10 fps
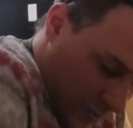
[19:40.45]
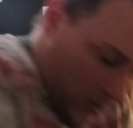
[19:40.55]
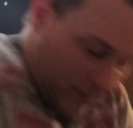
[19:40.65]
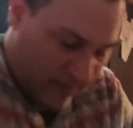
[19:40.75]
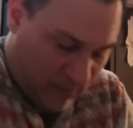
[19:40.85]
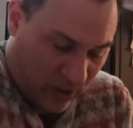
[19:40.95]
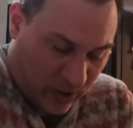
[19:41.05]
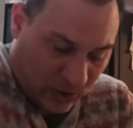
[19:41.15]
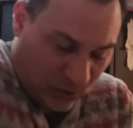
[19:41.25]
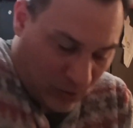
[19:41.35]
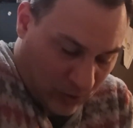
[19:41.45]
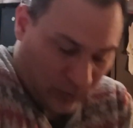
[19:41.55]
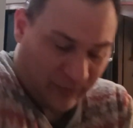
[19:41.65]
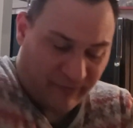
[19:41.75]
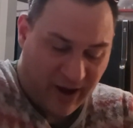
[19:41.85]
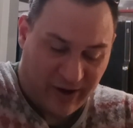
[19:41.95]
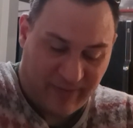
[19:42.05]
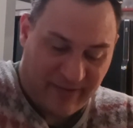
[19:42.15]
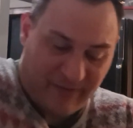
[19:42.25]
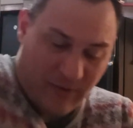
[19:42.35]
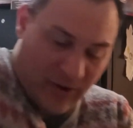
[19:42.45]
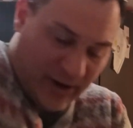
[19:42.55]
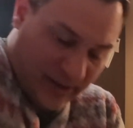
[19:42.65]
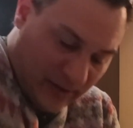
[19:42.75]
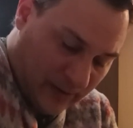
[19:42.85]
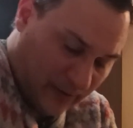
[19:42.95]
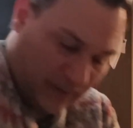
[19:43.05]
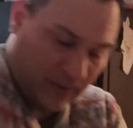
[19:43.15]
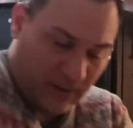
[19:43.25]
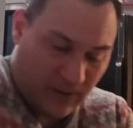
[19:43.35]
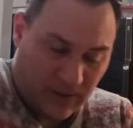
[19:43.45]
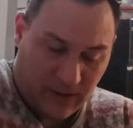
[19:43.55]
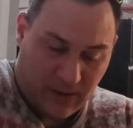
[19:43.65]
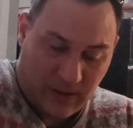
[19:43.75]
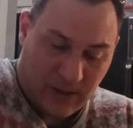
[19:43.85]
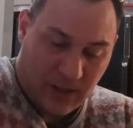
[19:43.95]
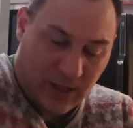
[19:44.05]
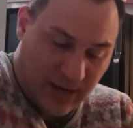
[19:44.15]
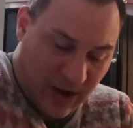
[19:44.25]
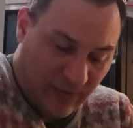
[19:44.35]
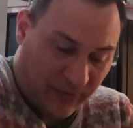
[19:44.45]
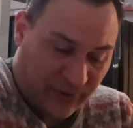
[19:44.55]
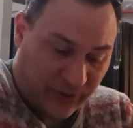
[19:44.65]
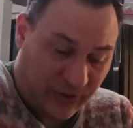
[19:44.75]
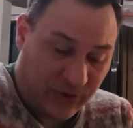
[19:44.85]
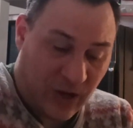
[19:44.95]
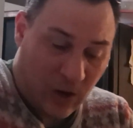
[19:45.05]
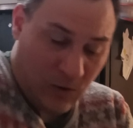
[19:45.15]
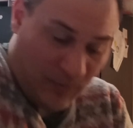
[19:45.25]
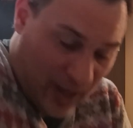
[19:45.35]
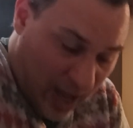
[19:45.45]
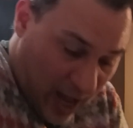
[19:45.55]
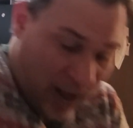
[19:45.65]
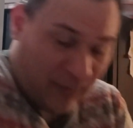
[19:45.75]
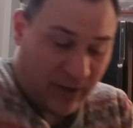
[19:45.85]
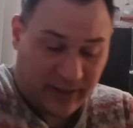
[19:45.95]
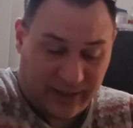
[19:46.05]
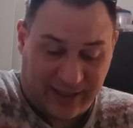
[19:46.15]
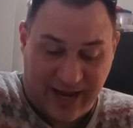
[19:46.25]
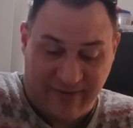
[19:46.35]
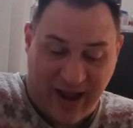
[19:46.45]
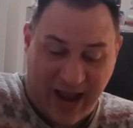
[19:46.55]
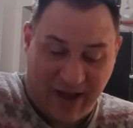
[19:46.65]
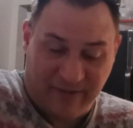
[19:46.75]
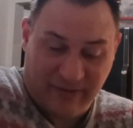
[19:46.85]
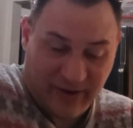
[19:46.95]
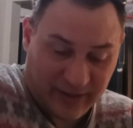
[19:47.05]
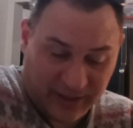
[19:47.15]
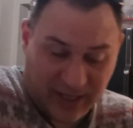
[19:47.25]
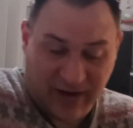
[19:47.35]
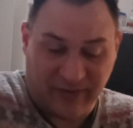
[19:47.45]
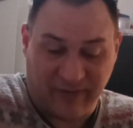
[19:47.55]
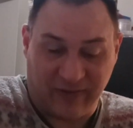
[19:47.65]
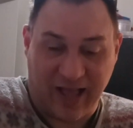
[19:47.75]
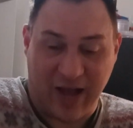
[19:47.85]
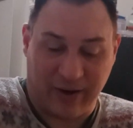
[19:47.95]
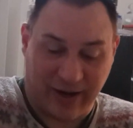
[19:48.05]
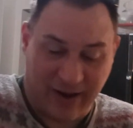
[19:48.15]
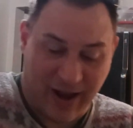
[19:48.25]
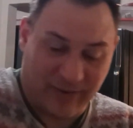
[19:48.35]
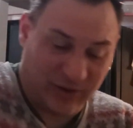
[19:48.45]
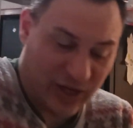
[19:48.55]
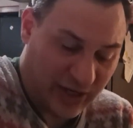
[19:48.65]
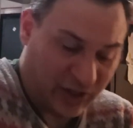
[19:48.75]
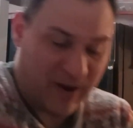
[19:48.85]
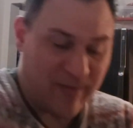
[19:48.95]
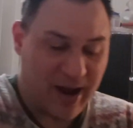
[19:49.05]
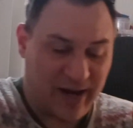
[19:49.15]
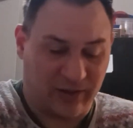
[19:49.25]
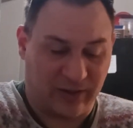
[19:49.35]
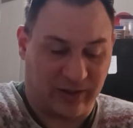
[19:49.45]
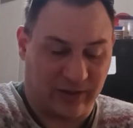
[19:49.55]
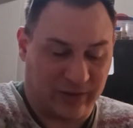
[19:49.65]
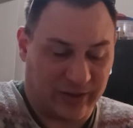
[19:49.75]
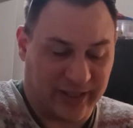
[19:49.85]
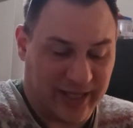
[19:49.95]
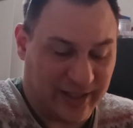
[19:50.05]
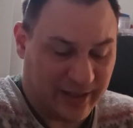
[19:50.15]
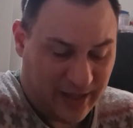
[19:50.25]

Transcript: A bit more controlled environment for it. Now, this dough, I'm going to save half of it instead of the flour. I changed my mind early in